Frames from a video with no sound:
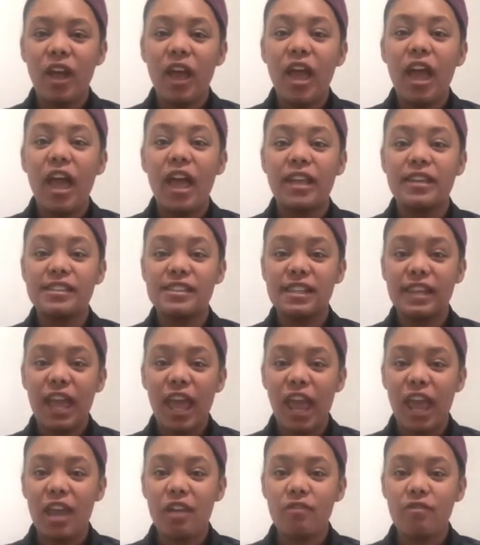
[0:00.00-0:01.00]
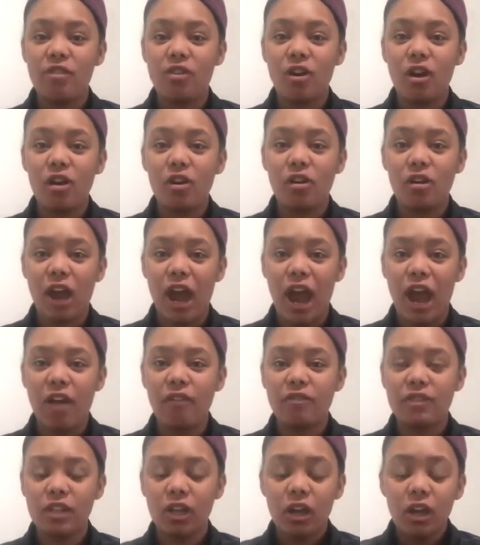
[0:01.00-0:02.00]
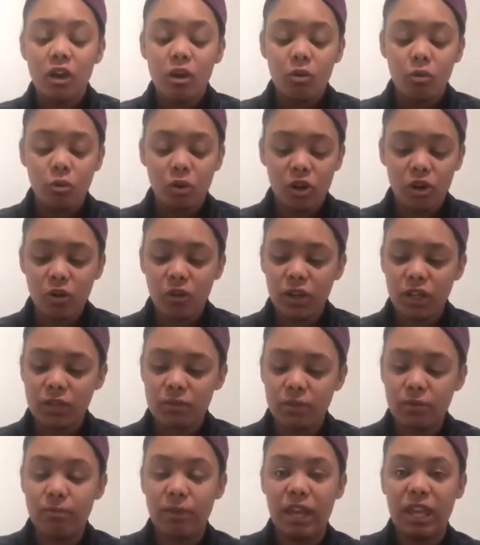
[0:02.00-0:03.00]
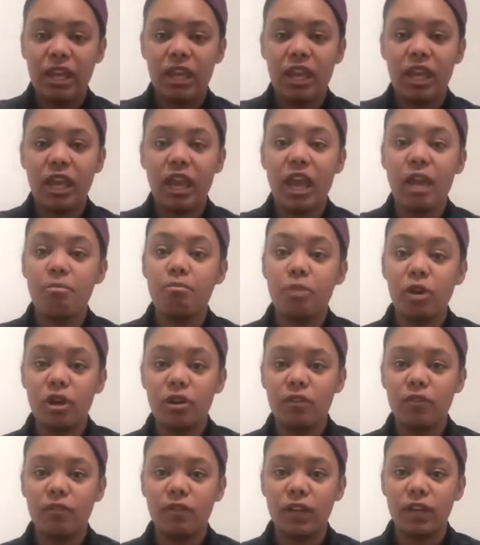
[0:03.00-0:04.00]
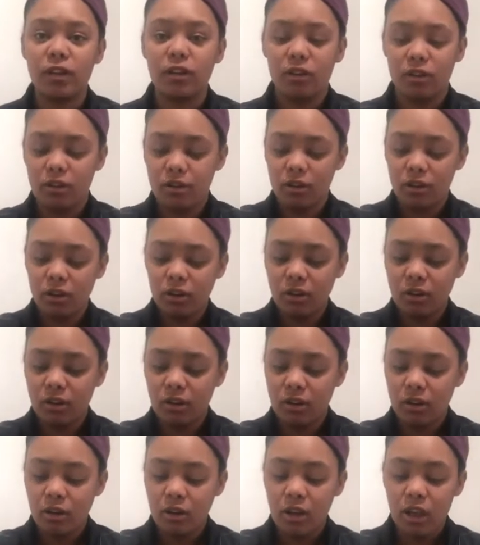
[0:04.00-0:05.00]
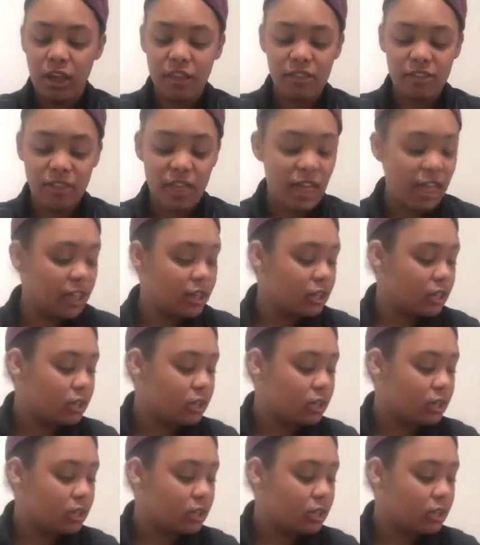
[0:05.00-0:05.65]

and today for our craft we're going to be making a bird feeder, and then